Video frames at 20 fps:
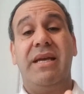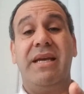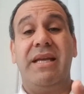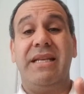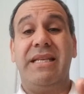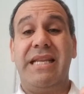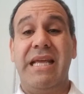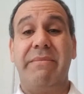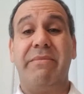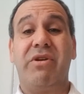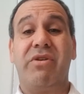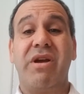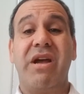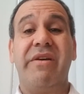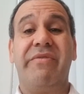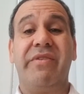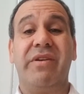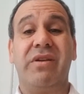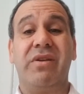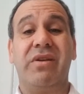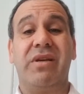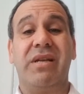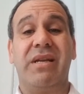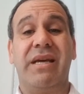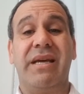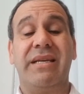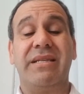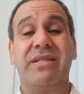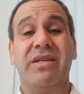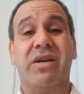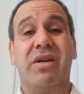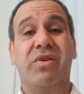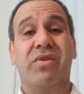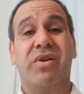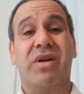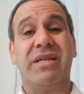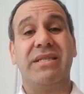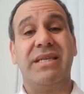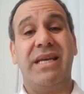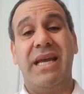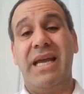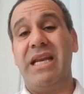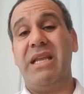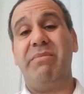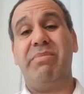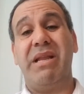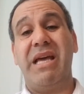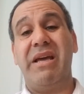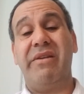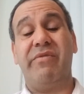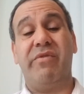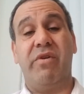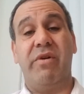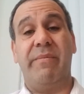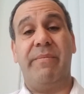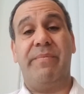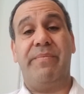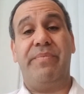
and demographic lookalikes across any platform